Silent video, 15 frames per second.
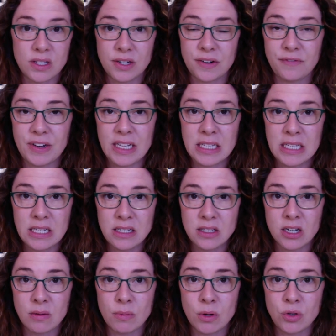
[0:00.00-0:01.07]
their feelings,
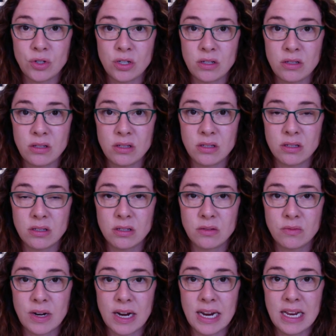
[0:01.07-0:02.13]
their emotions,
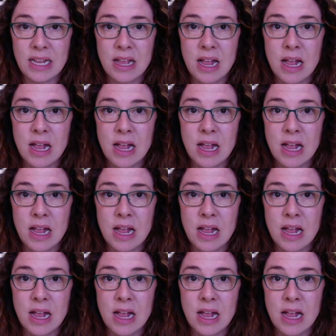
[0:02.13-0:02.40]
right?